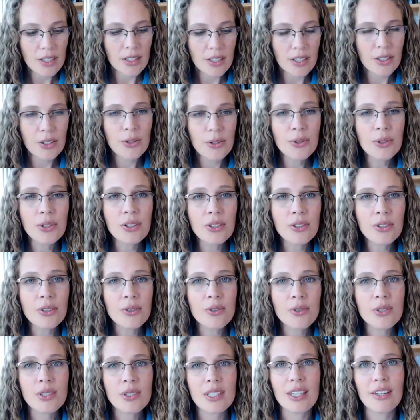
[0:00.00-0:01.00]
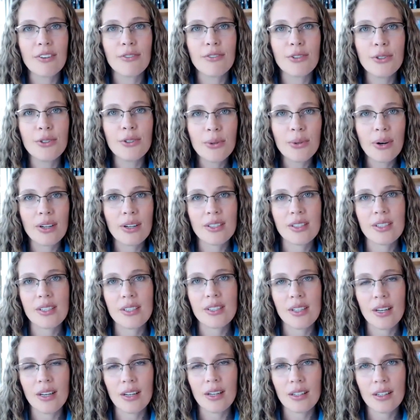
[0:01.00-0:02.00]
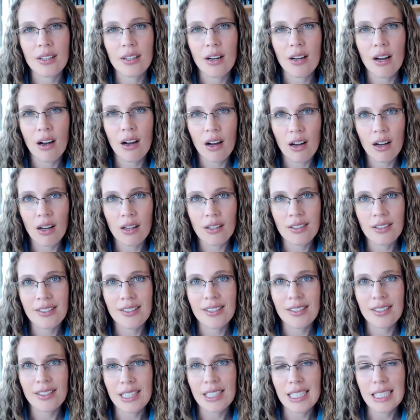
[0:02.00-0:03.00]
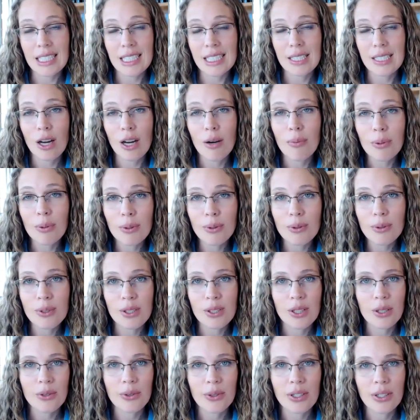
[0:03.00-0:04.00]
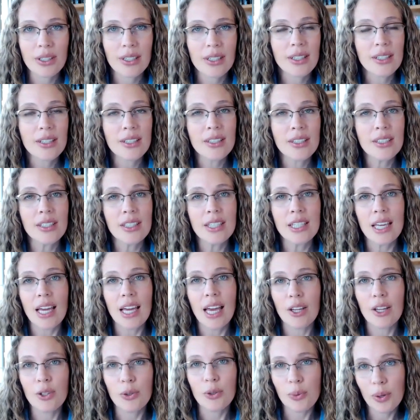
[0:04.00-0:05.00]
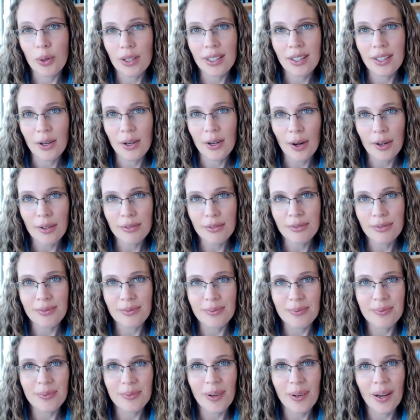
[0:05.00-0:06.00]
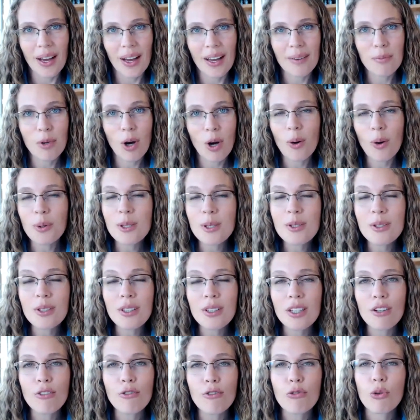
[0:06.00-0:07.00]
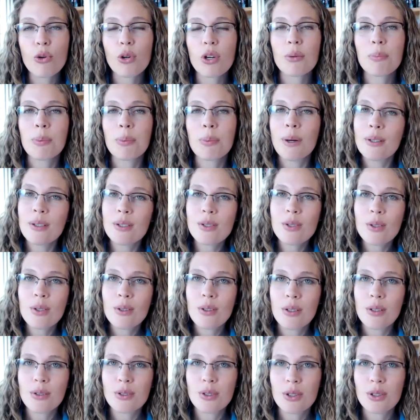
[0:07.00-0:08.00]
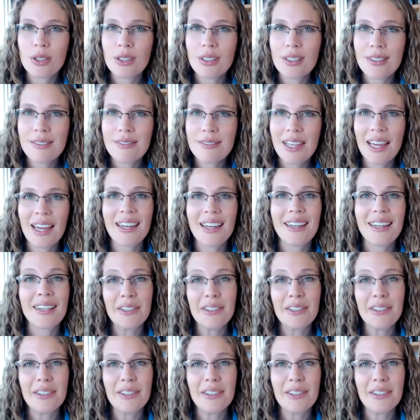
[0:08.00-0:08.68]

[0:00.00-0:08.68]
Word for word: that you can use if you are stuck on topical steroid and you want to get off. I'm always looking for prednisone alternatives, and